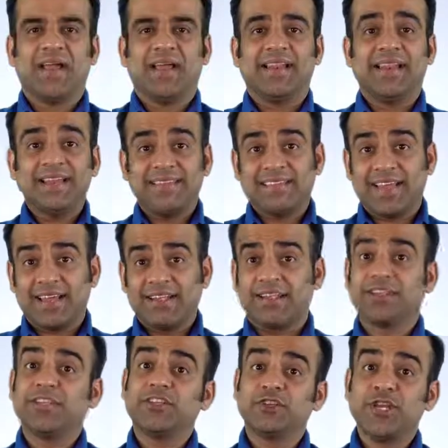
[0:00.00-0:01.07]
Let's get
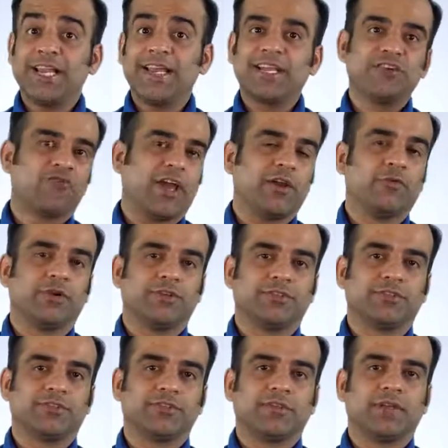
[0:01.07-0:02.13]
the J-Link
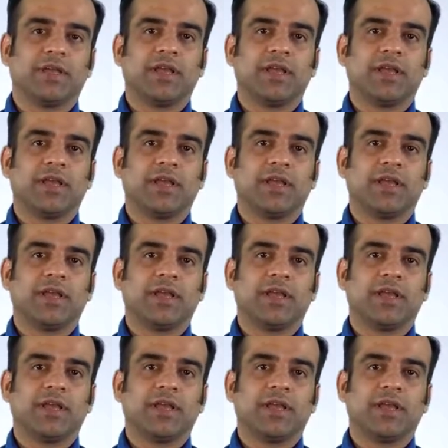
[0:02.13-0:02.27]
drivers.